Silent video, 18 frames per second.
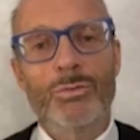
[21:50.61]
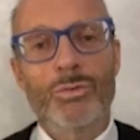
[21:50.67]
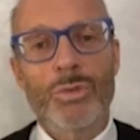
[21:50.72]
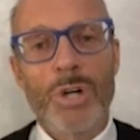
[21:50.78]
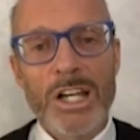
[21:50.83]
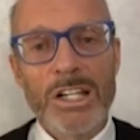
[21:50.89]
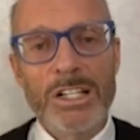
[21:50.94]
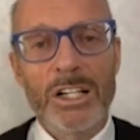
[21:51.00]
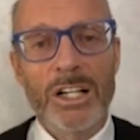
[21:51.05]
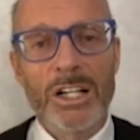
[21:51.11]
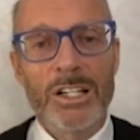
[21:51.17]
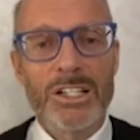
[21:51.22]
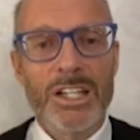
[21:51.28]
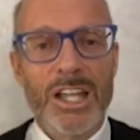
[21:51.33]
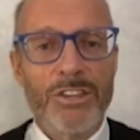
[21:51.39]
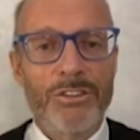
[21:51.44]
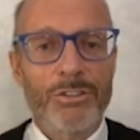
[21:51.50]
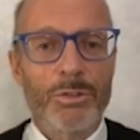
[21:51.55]
regularly,
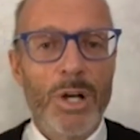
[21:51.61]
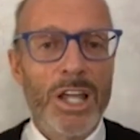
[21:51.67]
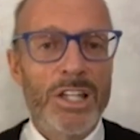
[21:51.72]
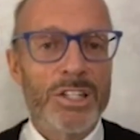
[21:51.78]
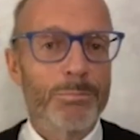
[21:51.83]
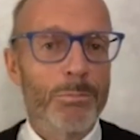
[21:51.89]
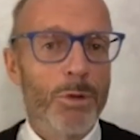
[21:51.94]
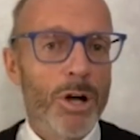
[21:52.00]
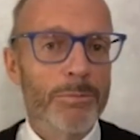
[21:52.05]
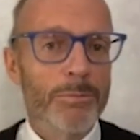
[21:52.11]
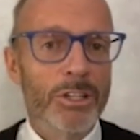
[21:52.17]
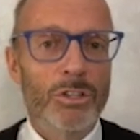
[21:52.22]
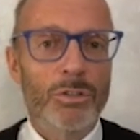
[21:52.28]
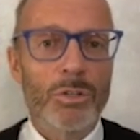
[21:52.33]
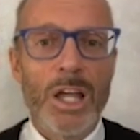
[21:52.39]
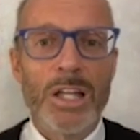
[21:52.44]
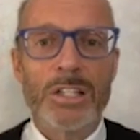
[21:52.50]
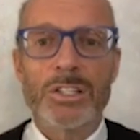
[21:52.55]
death threats, bombing
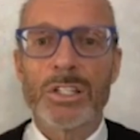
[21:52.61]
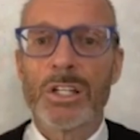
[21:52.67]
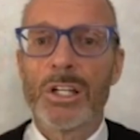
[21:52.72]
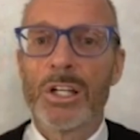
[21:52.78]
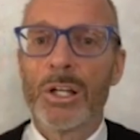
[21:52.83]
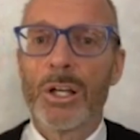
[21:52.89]
threats,